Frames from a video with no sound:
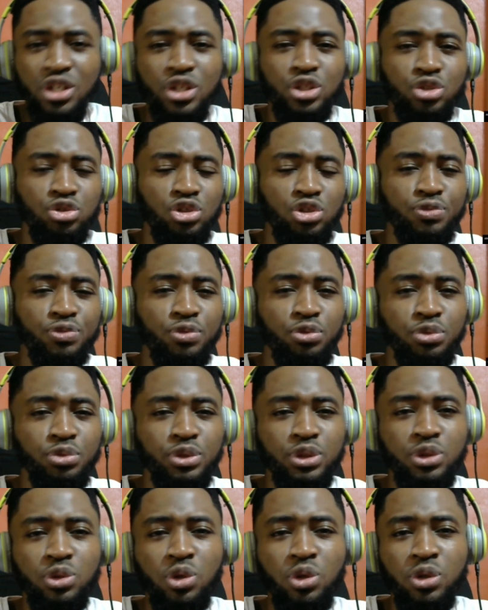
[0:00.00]
Trust for
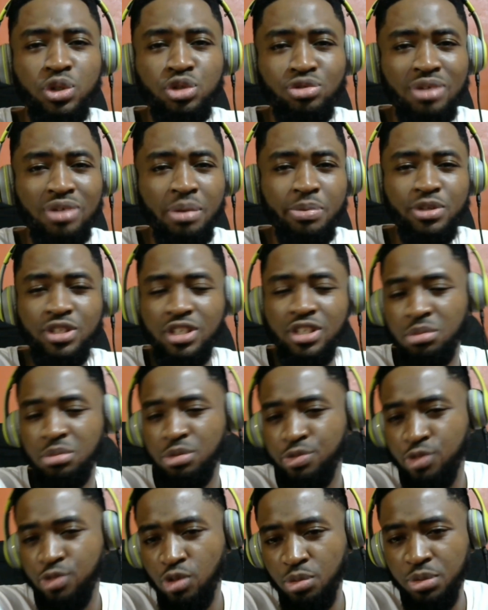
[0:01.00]
real, all these rappers came
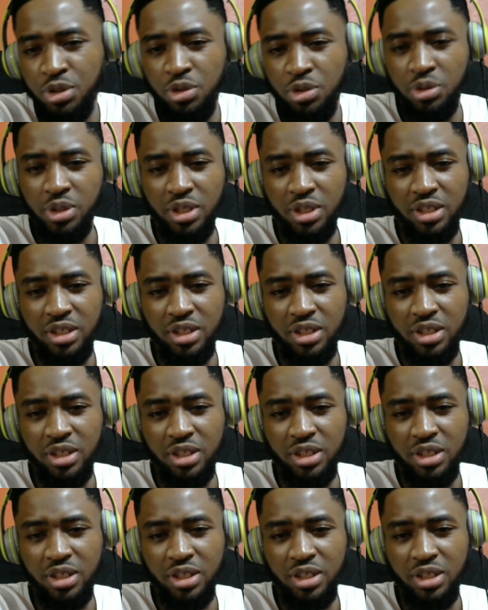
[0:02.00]
before me, okay.